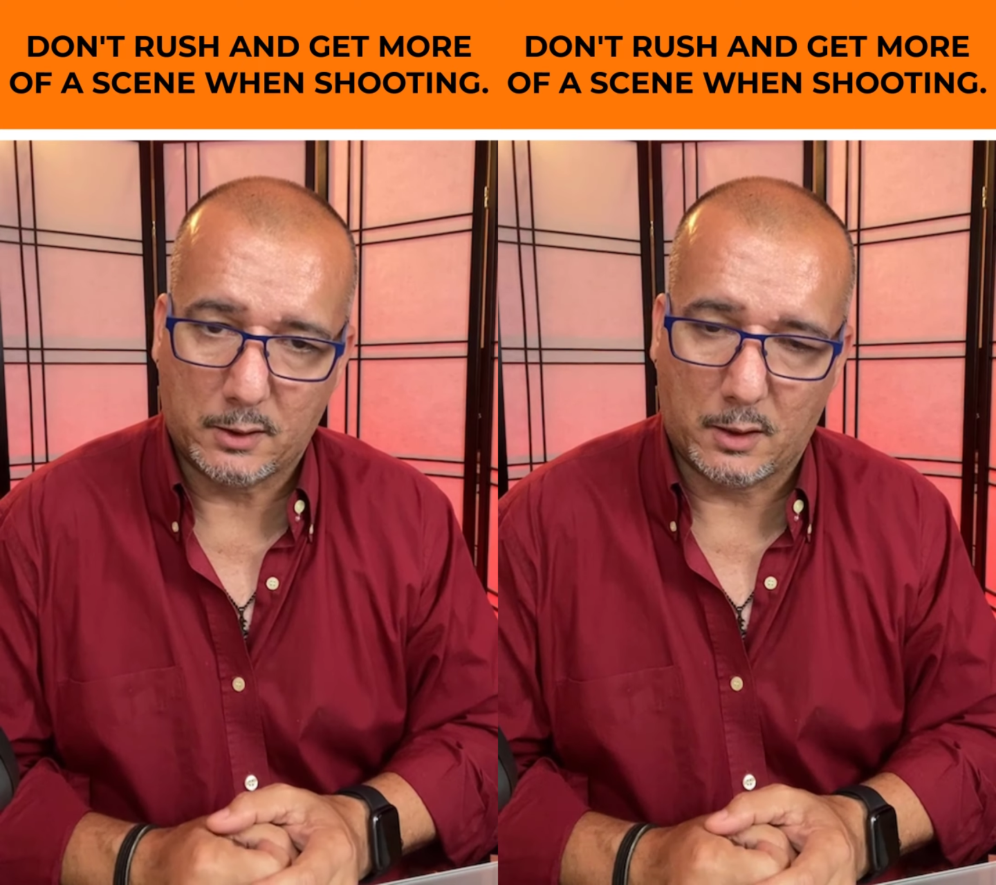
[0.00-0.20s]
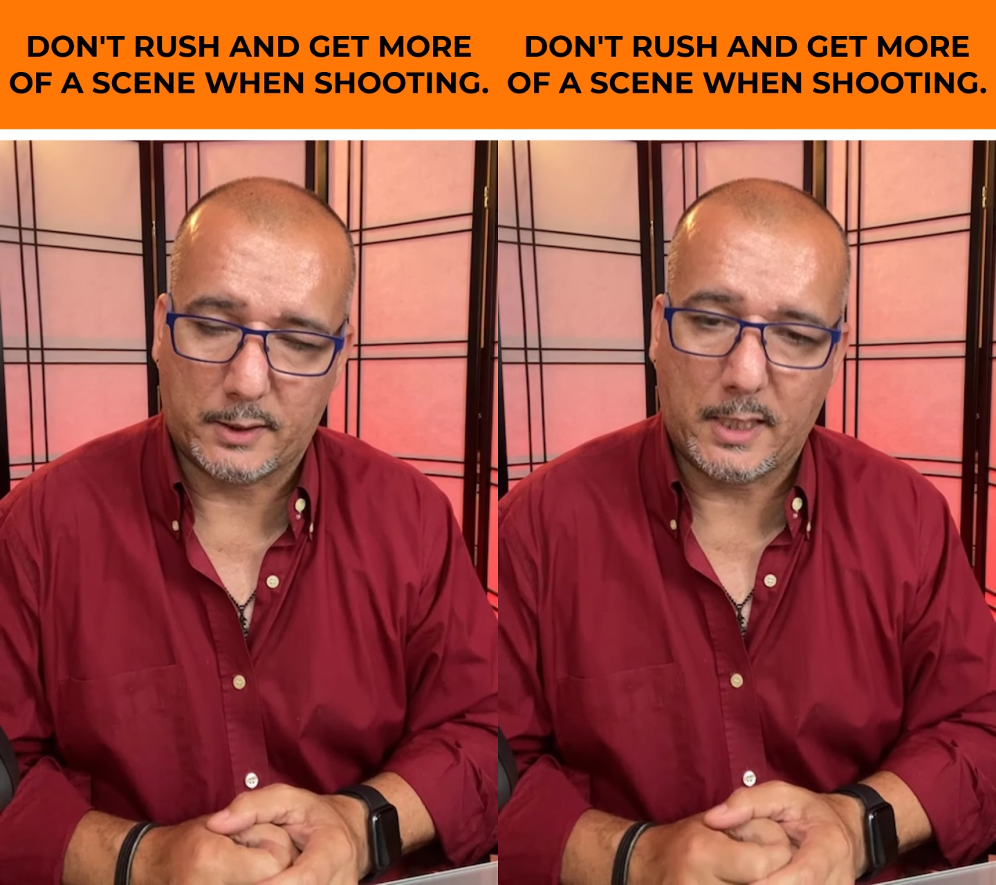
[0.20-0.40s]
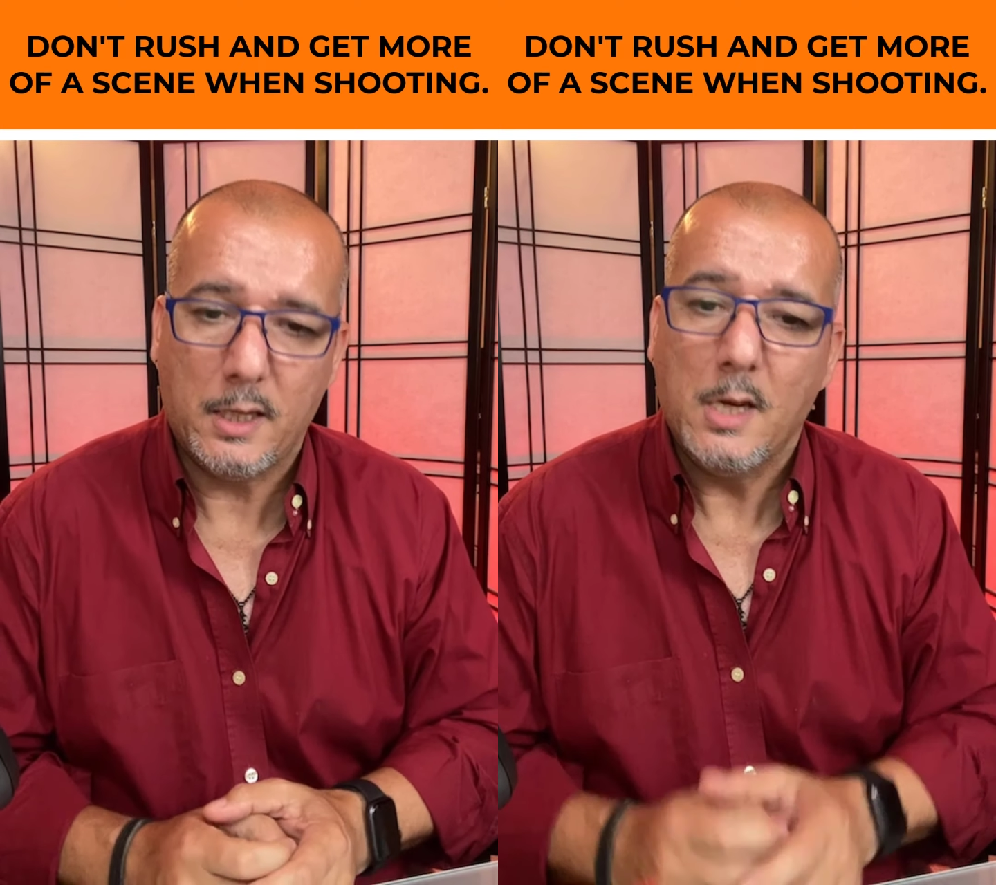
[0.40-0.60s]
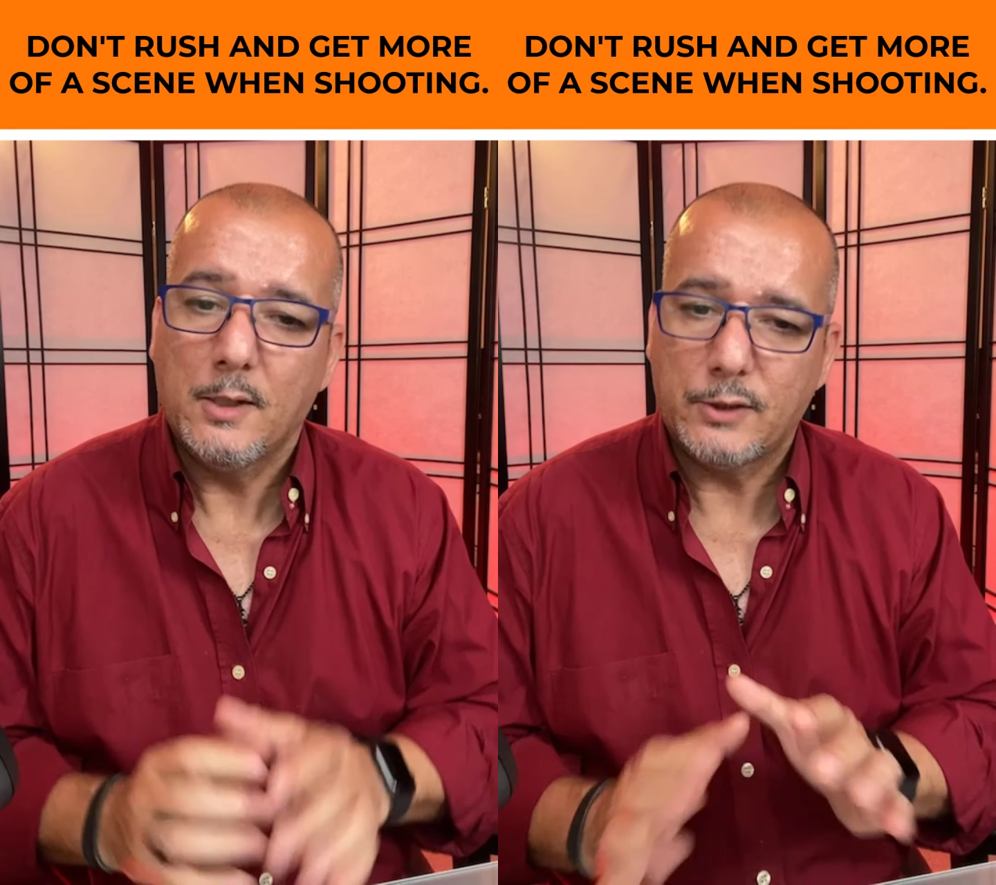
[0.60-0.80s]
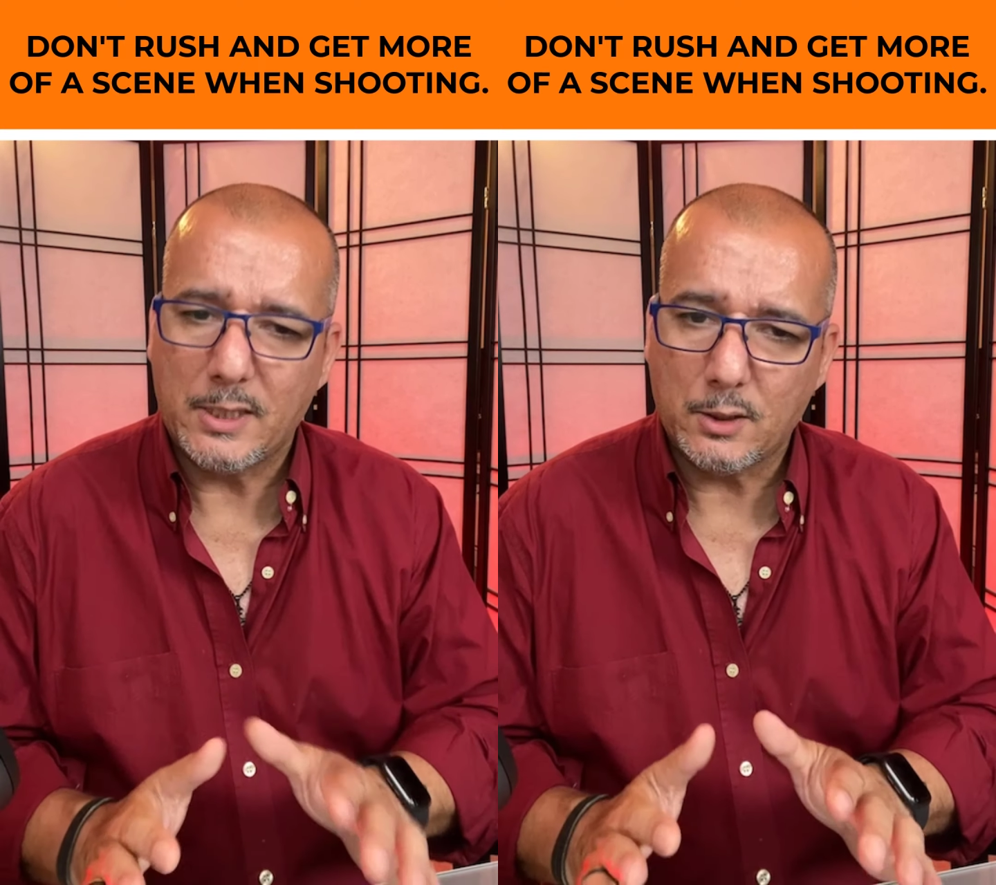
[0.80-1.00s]
Okay,
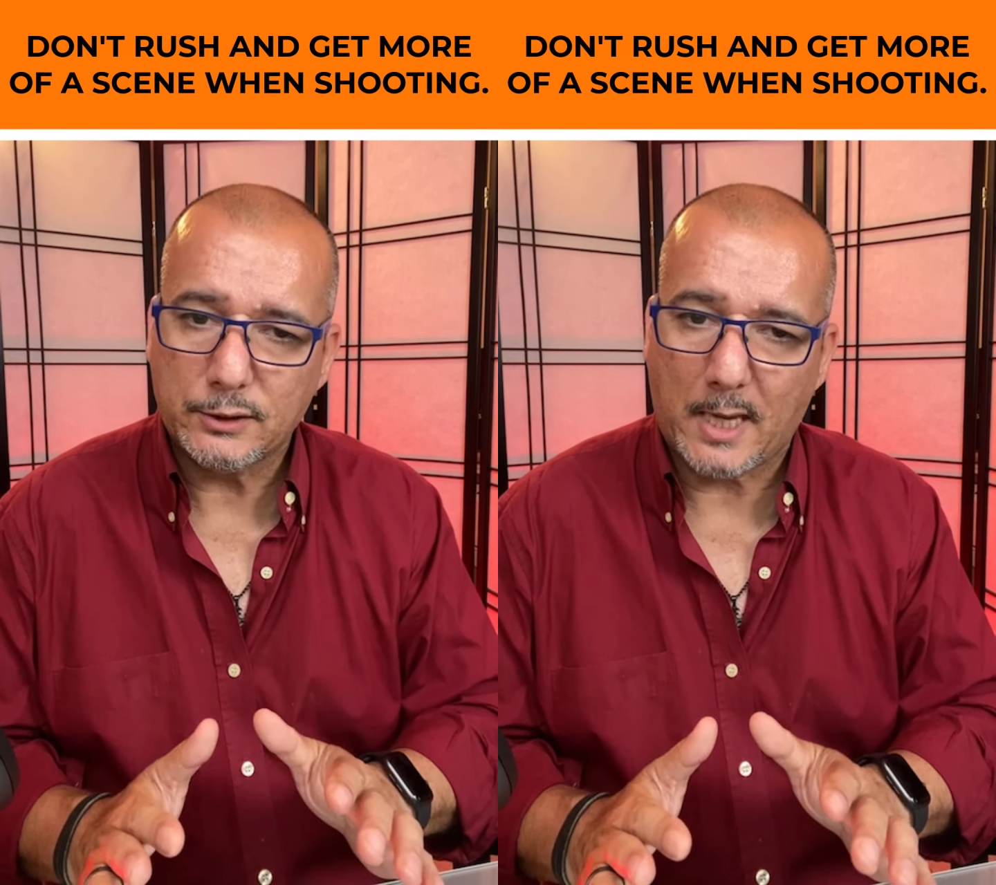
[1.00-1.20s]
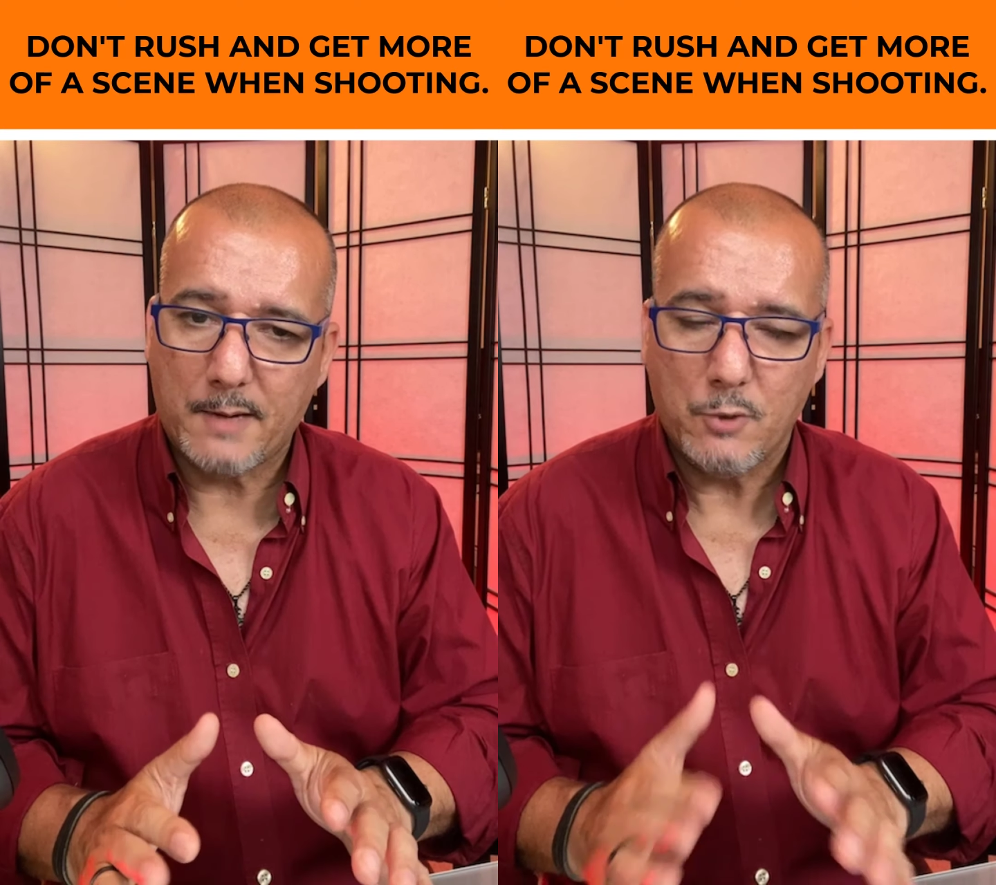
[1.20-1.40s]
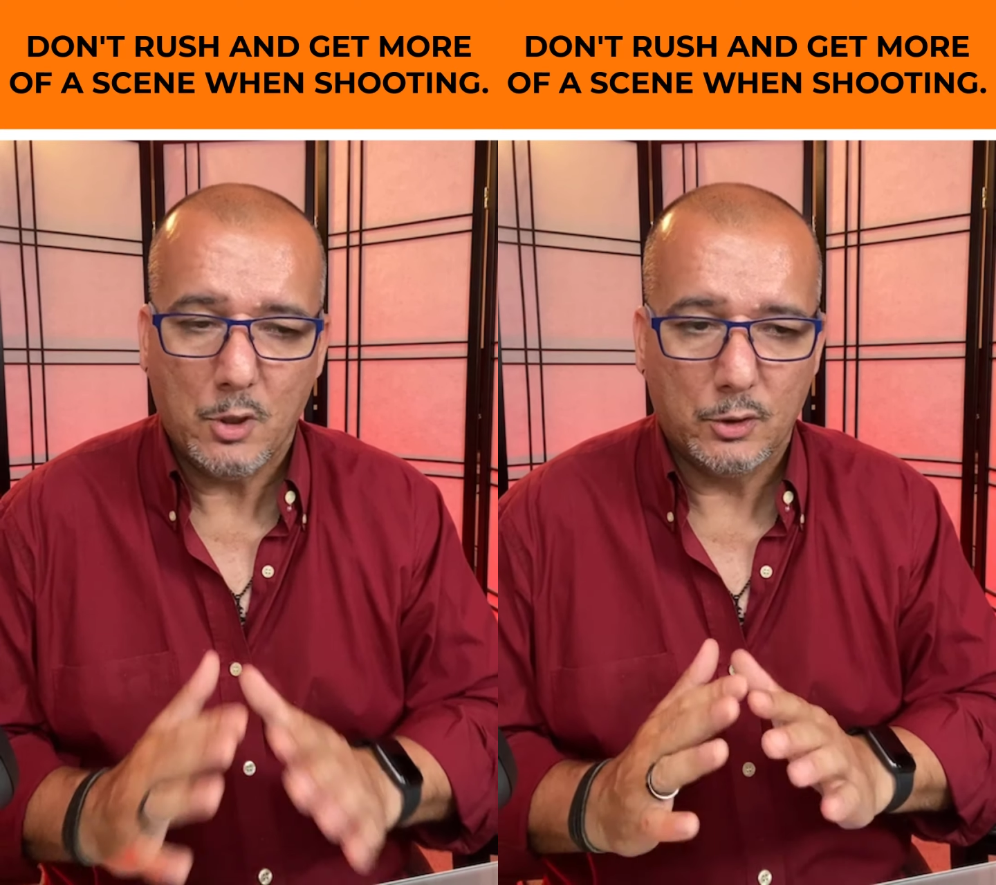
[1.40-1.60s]
take your time.